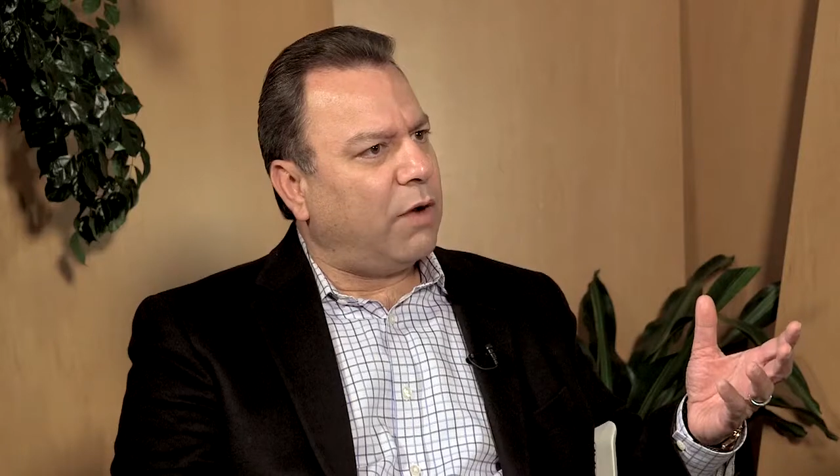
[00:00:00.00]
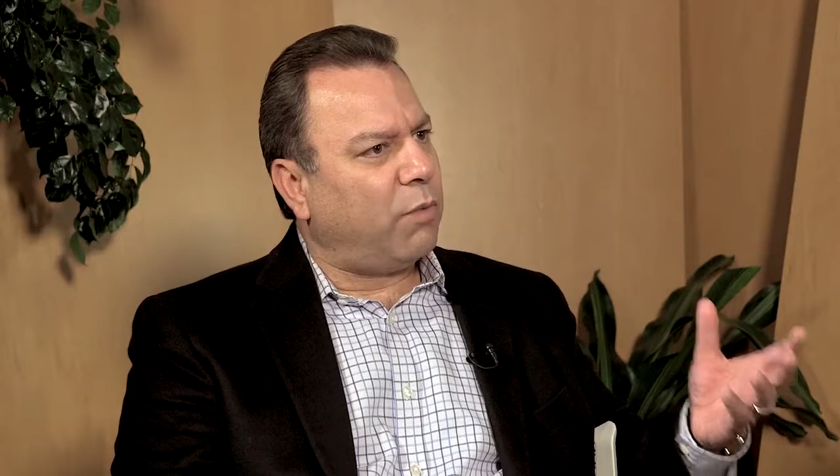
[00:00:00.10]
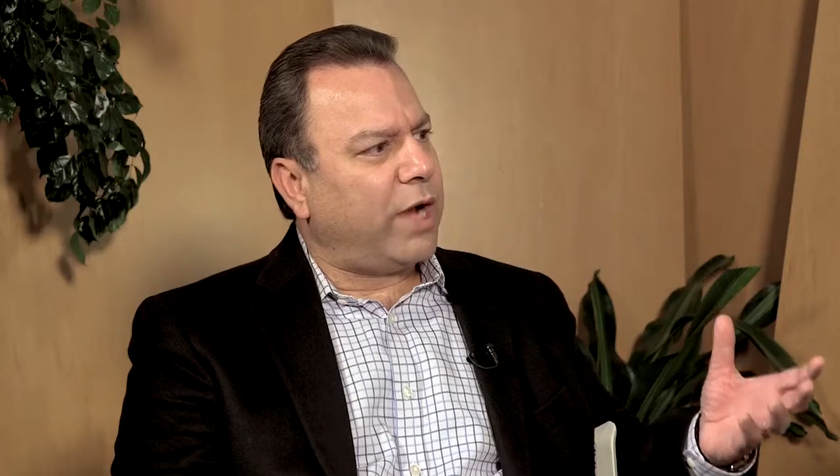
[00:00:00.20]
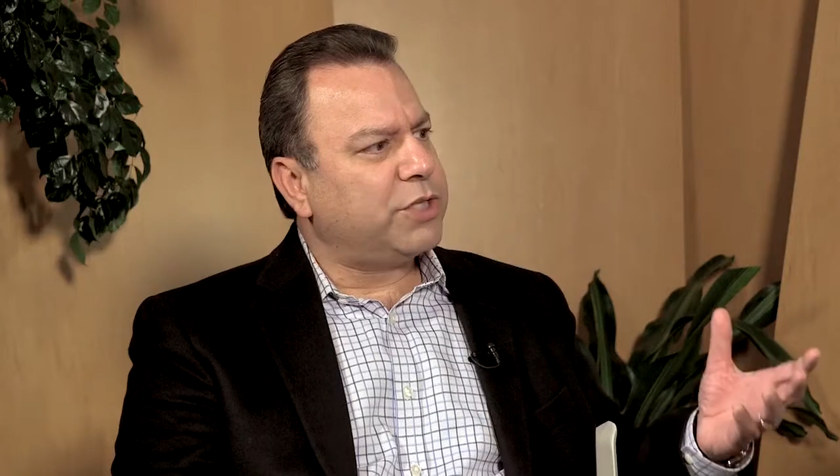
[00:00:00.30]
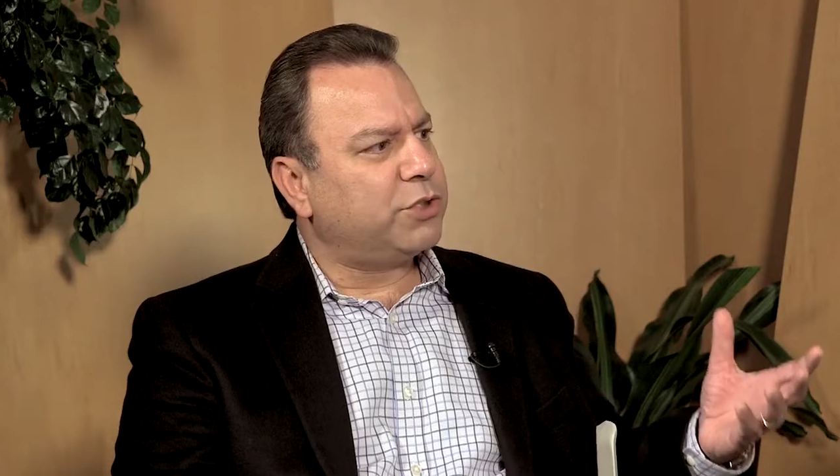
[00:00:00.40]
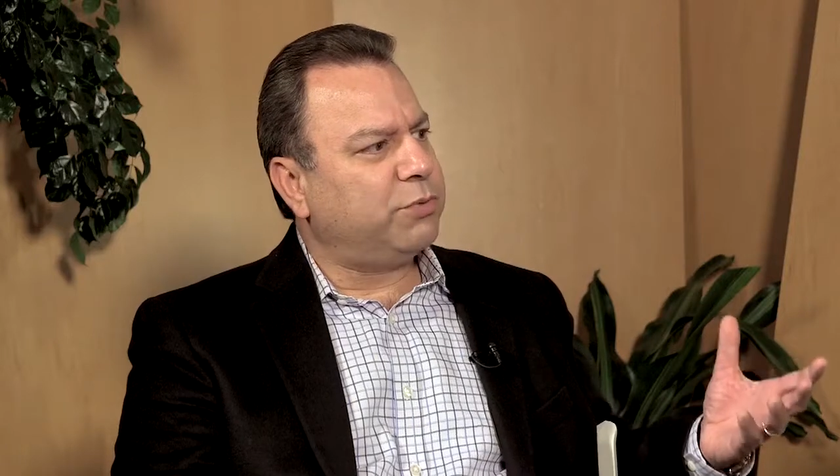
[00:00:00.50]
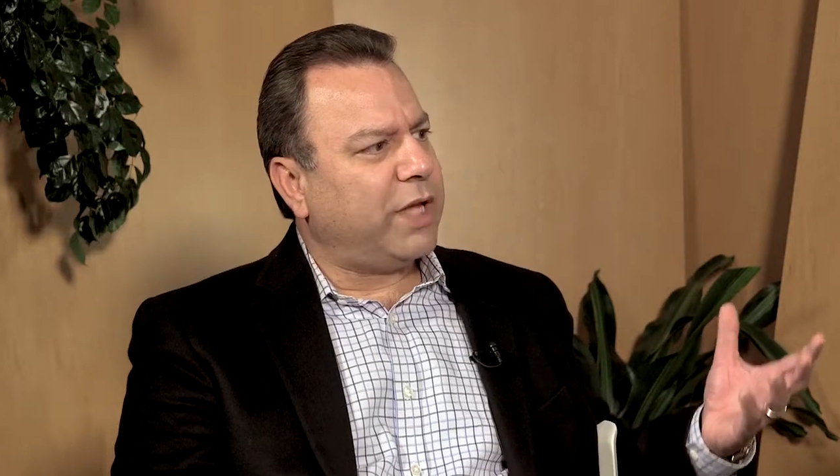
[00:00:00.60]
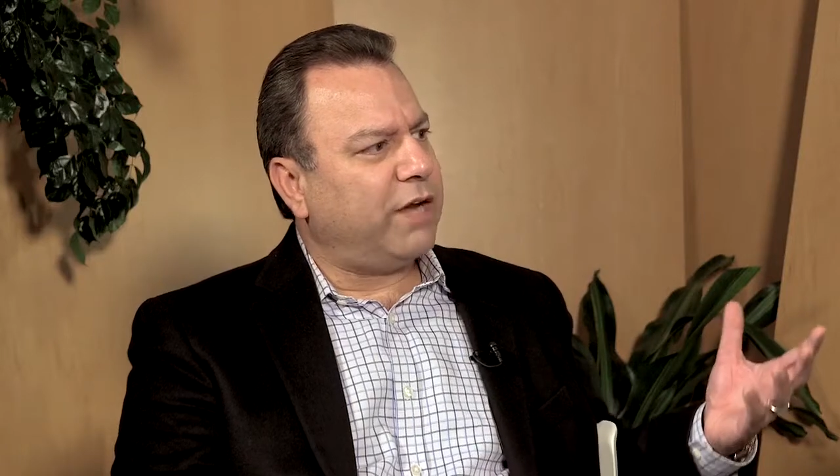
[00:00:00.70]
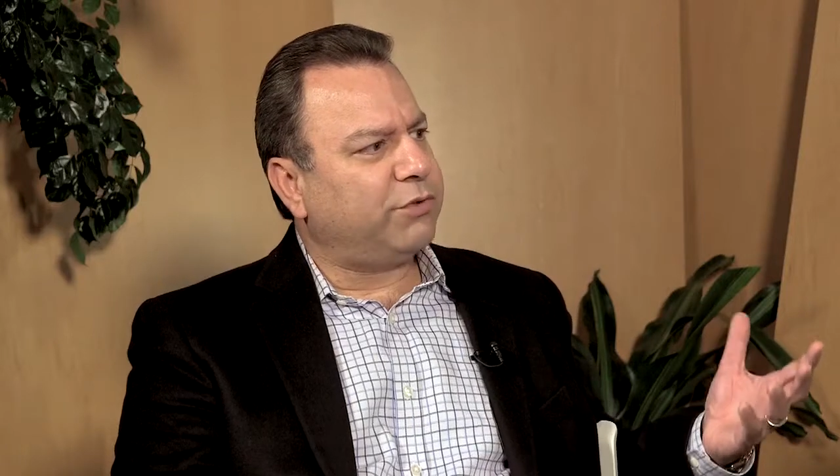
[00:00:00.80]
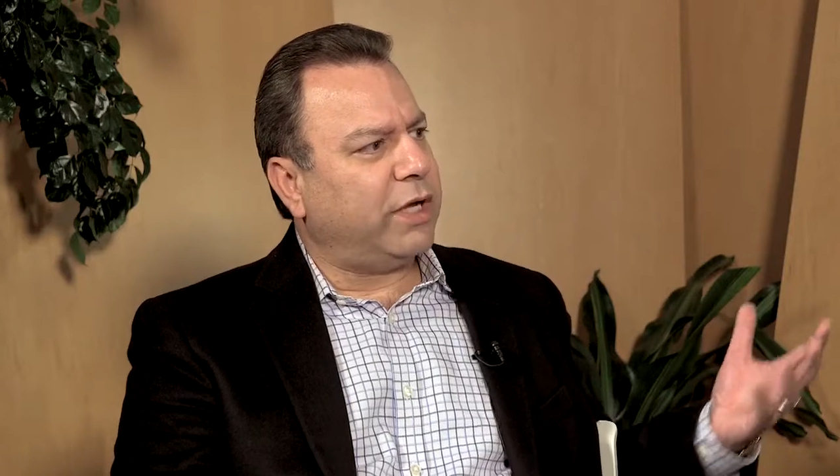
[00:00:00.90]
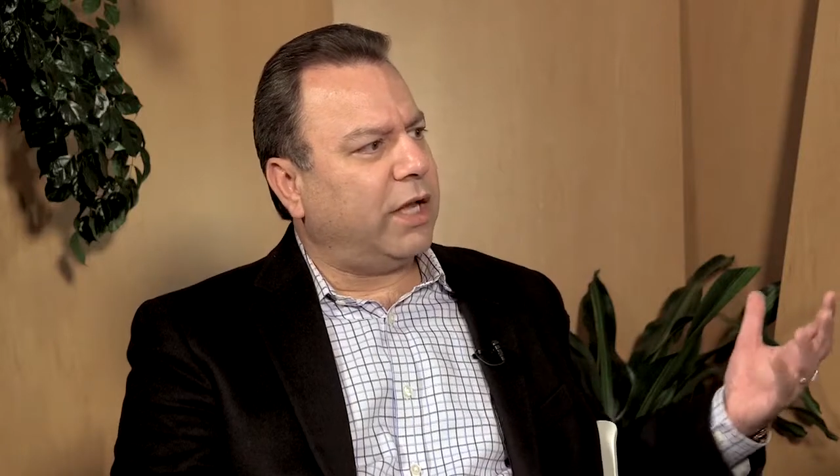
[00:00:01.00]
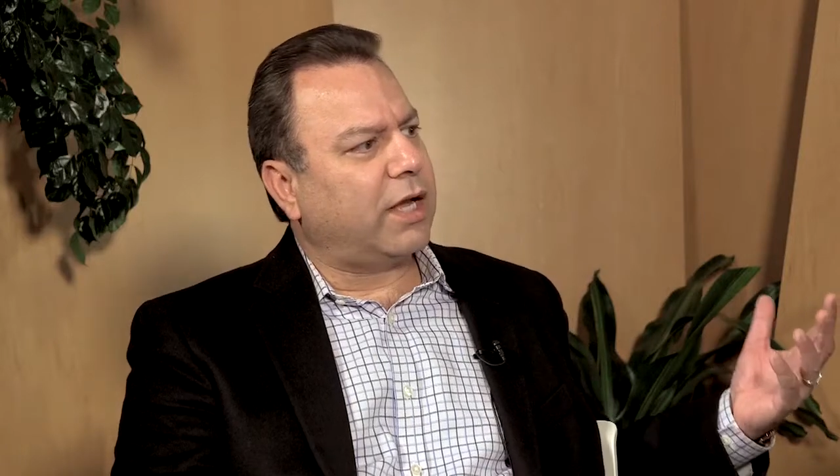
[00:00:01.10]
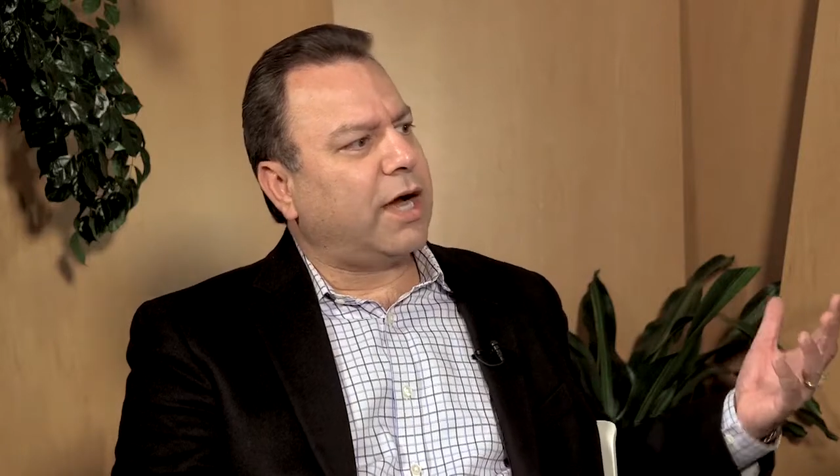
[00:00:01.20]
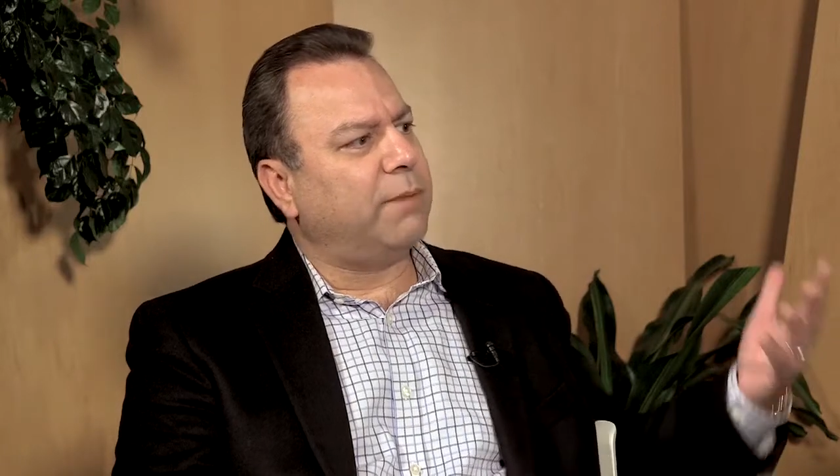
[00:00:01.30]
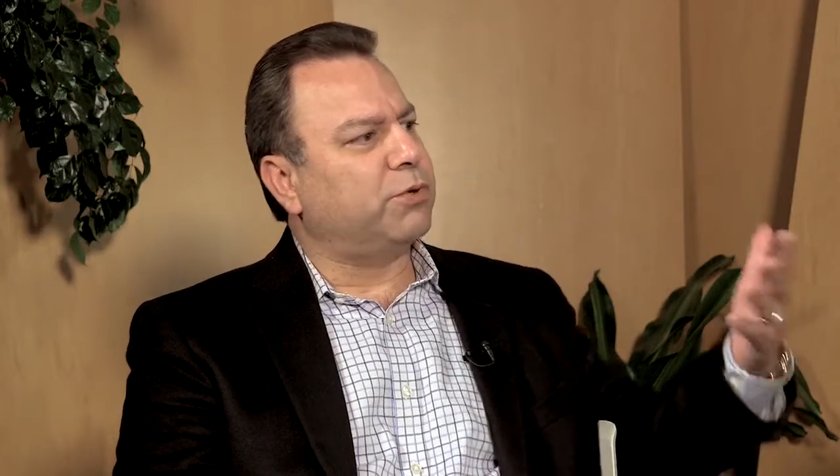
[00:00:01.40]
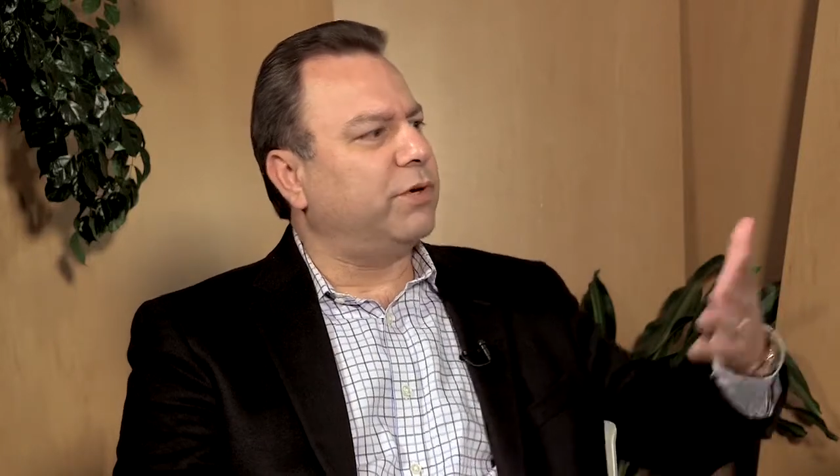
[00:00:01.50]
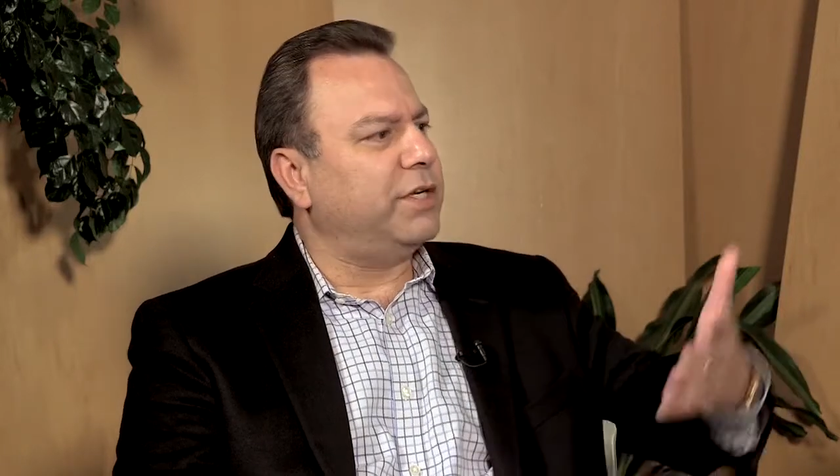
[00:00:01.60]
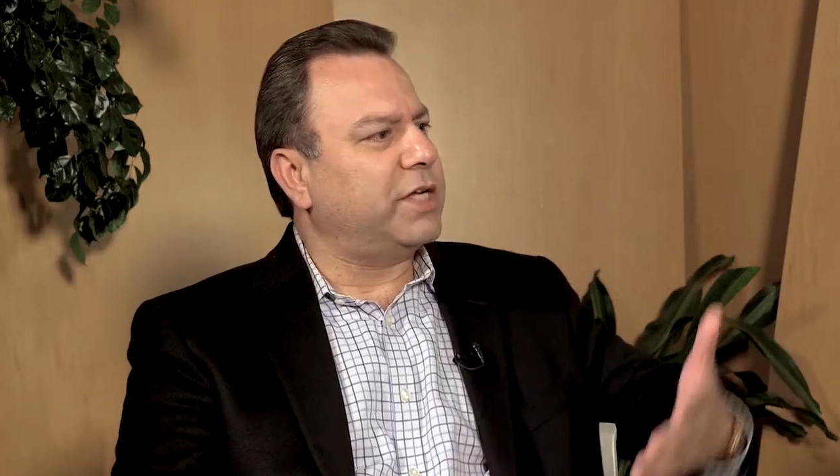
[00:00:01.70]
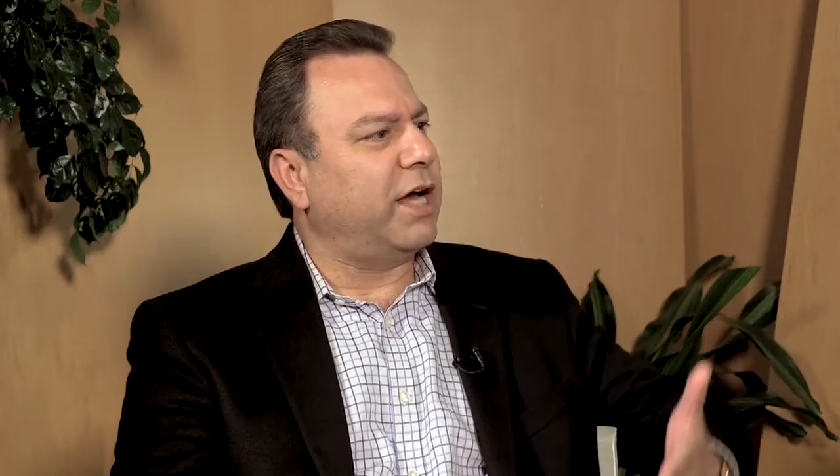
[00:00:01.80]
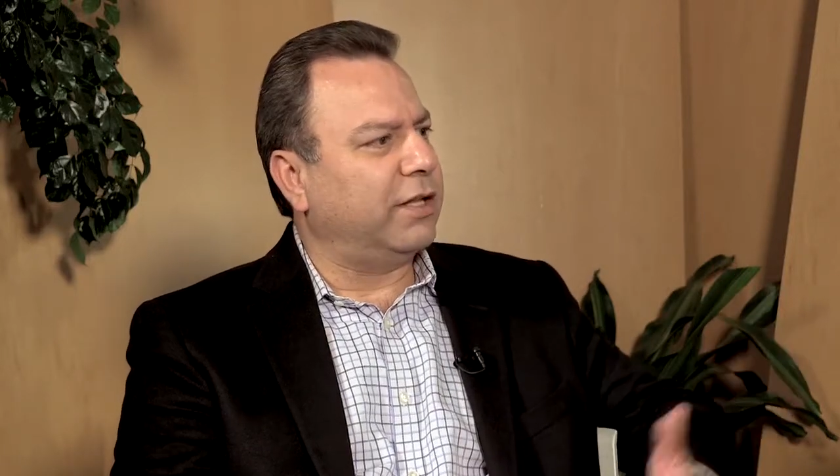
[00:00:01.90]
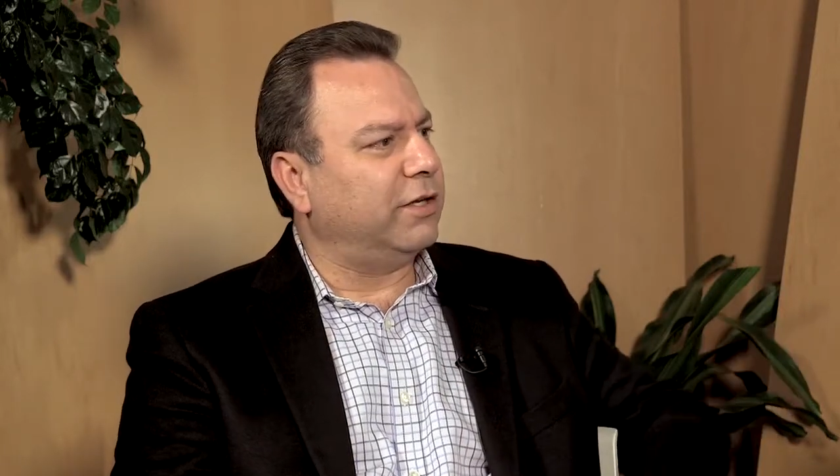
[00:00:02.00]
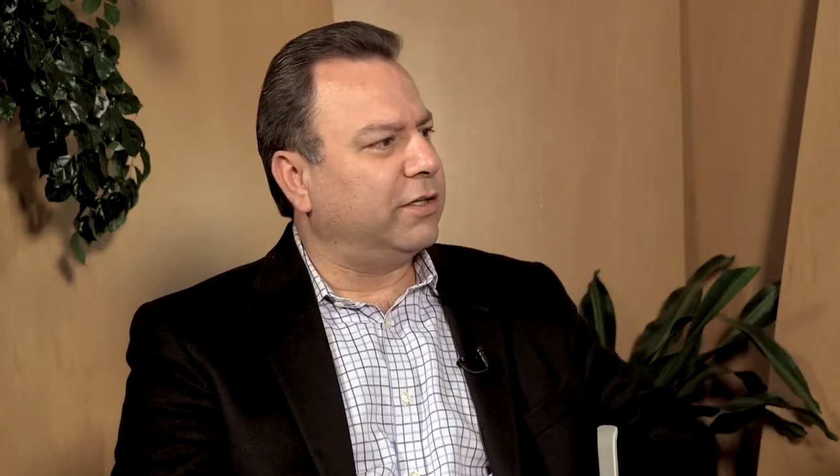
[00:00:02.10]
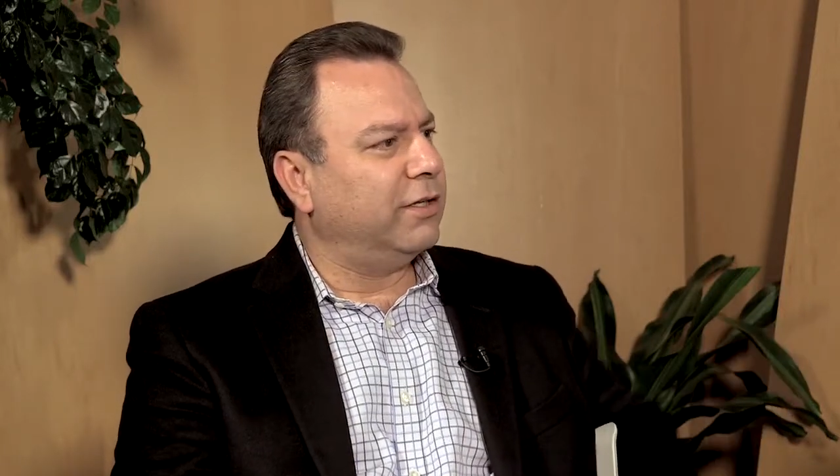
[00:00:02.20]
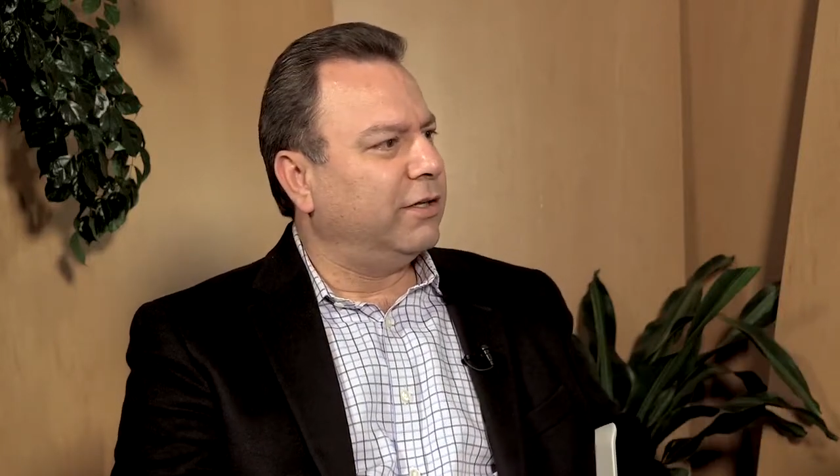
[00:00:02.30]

Why should we have to helicopter in talent?